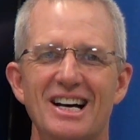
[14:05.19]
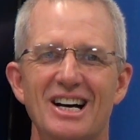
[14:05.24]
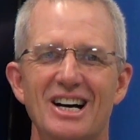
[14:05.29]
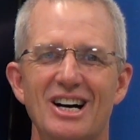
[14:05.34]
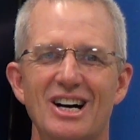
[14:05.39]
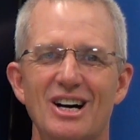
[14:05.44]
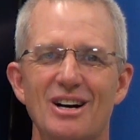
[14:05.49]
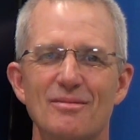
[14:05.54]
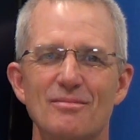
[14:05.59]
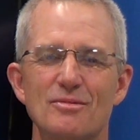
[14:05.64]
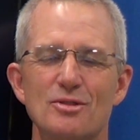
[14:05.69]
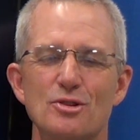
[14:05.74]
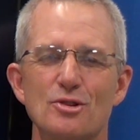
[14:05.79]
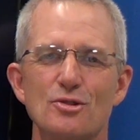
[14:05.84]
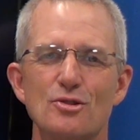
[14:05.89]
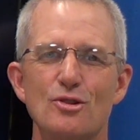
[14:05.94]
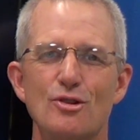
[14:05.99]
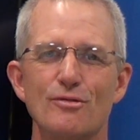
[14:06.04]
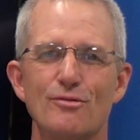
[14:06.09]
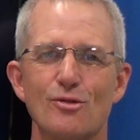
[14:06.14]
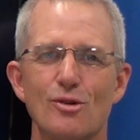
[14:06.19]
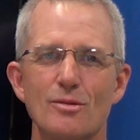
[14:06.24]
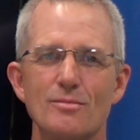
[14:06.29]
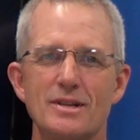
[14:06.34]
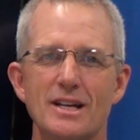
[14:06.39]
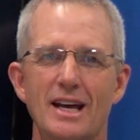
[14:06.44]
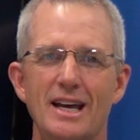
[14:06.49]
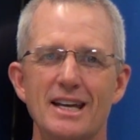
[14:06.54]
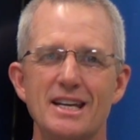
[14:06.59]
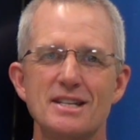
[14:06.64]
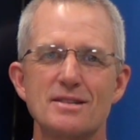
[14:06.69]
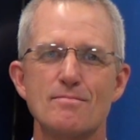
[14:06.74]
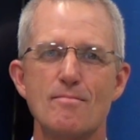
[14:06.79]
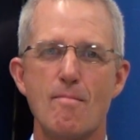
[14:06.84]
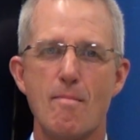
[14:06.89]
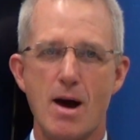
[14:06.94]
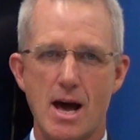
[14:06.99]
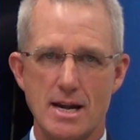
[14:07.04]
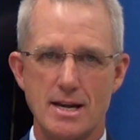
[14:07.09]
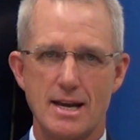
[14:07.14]
Your uniform day
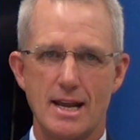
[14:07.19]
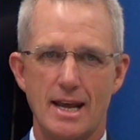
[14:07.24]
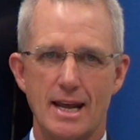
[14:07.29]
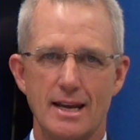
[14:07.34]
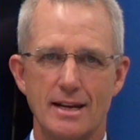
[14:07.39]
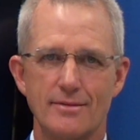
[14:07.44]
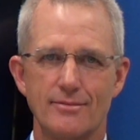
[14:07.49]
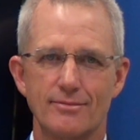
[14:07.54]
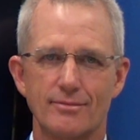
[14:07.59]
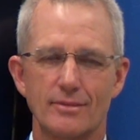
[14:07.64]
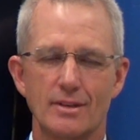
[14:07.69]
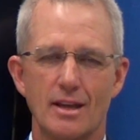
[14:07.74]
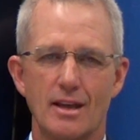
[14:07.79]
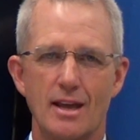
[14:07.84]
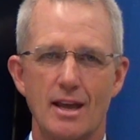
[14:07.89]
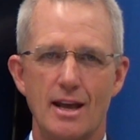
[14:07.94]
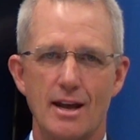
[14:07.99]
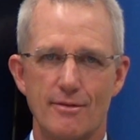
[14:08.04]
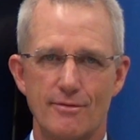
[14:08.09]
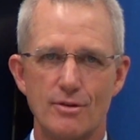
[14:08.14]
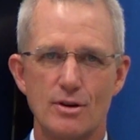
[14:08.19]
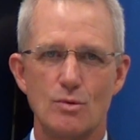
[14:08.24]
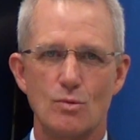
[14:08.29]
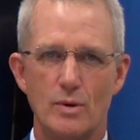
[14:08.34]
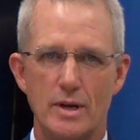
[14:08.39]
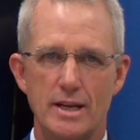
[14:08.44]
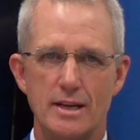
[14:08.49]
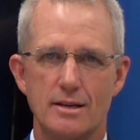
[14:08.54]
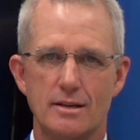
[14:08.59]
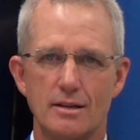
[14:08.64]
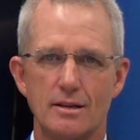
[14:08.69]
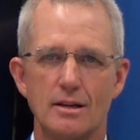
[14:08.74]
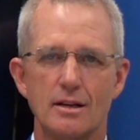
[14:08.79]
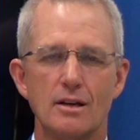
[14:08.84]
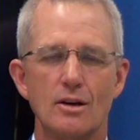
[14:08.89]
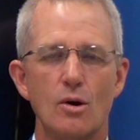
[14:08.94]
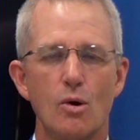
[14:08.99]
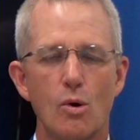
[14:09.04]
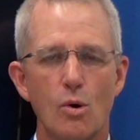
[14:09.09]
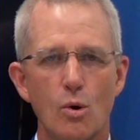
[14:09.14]
is Monday every week,
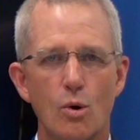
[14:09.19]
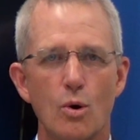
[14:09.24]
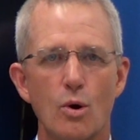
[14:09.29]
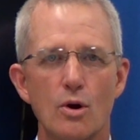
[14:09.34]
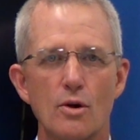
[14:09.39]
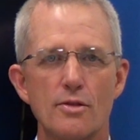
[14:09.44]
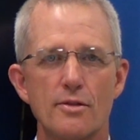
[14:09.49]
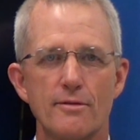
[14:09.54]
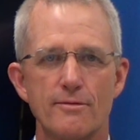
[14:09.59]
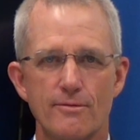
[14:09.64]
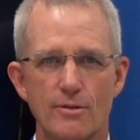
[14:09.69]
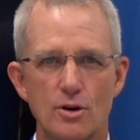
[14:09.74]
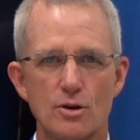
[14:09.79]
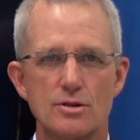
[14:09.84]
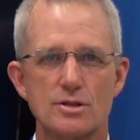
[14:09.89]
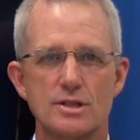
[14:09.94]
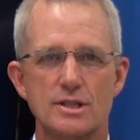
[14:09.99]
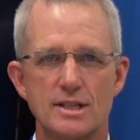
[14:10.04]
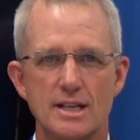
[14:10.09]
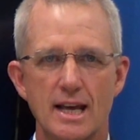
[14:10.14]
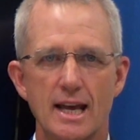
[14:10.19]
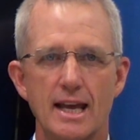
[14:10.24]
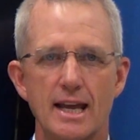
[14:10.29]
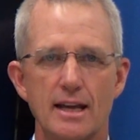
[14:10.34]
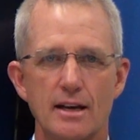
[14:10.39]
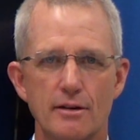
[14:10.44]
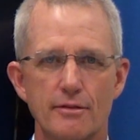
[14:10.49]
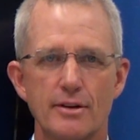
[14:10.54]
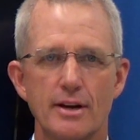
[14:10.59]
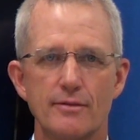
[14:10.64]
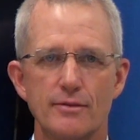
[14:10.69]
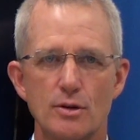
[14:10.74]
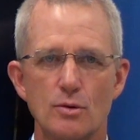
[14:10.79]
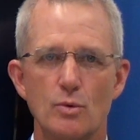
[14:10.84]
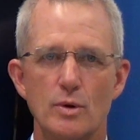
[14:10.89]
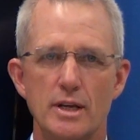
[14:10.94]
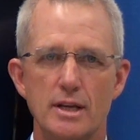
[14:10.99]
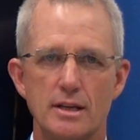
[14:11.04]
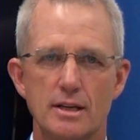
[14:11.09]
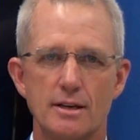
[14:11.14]
or the first day of every
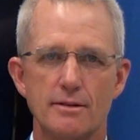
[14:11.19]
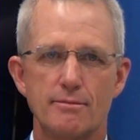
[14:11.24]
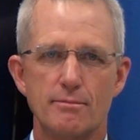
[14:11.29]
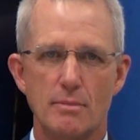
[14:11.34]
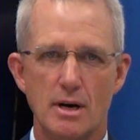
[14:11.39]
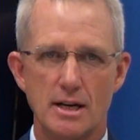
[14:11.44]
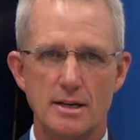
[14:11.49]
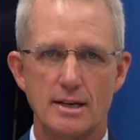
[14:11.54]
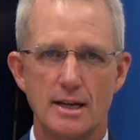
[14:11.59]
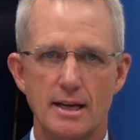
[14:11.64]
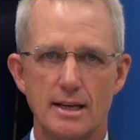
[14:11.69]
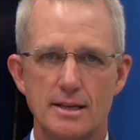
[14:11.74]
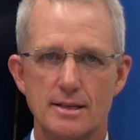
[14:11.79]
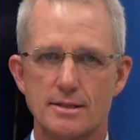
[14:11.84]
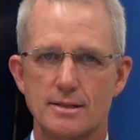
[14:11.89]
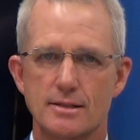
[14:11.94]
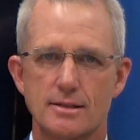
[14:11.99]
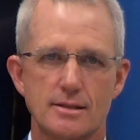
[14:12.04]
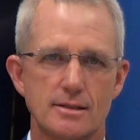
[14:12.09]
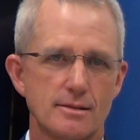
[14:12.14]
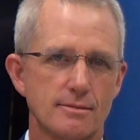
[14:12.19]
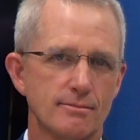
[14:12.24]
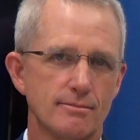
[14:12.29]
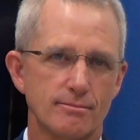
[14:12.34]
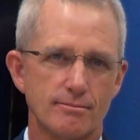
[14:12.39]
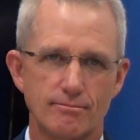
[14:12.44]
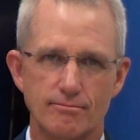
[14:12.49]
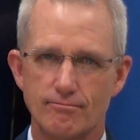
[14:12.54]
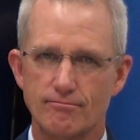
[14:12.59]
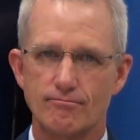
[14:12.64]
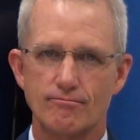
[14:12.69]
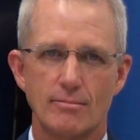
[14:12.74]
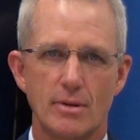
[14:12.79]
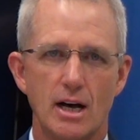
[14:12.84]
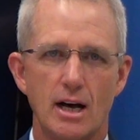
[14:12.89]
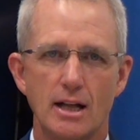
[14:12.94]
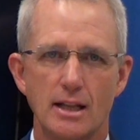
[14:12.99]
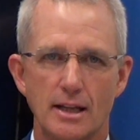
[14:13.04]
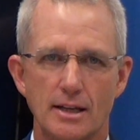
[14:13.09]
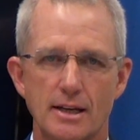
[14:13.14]
week if Monday is a
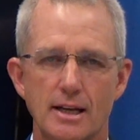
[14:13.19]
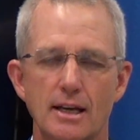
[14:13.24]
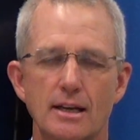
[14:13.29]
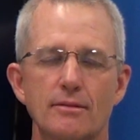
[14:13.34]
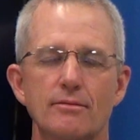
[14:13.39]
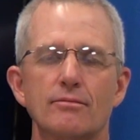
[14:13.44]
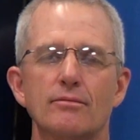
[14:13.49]
holiday.